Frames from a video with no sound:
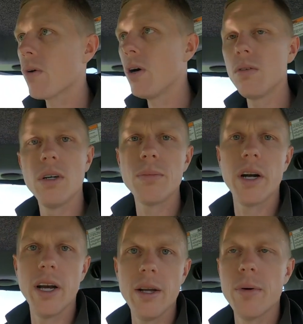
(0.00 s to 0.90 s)
Well, I'm
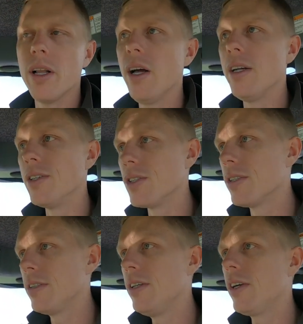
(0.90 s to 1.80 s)
going to eat my lunch.
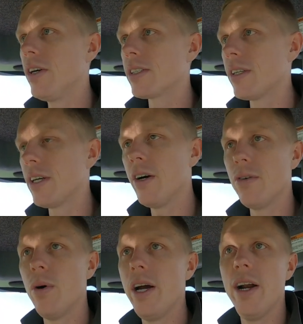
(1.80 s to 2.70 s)
You guys can go
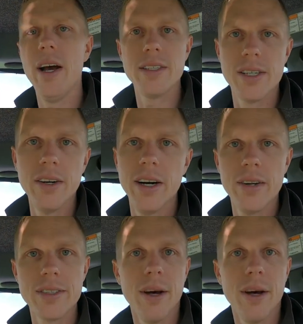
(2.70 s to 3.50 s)
and wait outside or